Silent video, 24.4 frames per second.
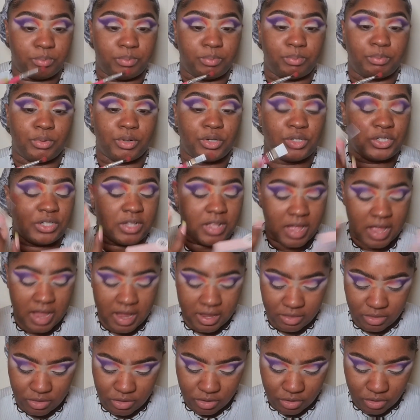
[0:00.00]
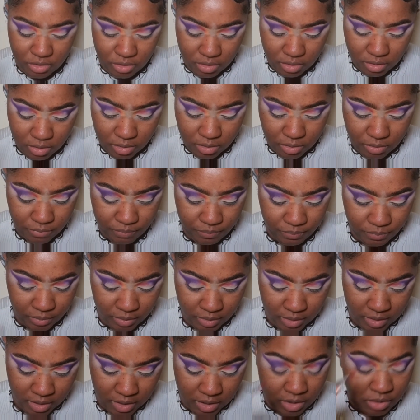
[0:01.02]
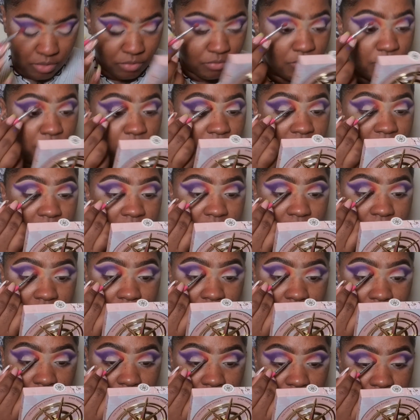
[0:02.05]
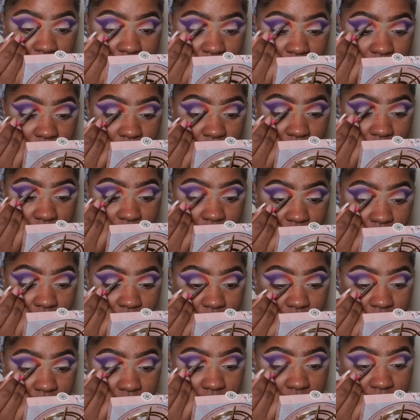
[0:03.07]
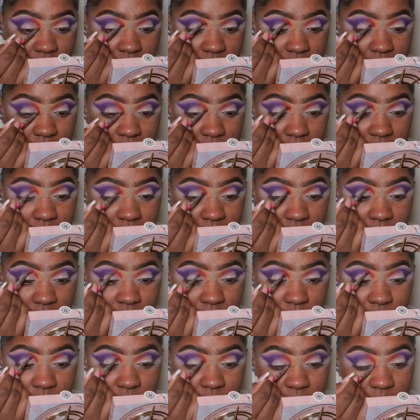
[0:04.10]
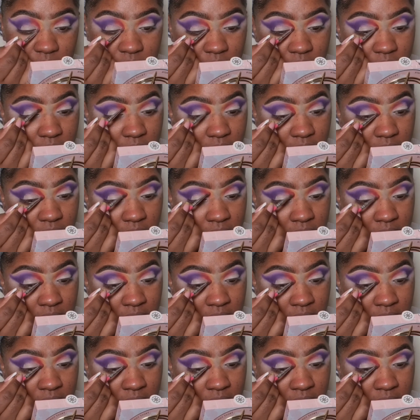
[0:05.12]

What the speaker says: brush that had the red on it, and I'm just gonna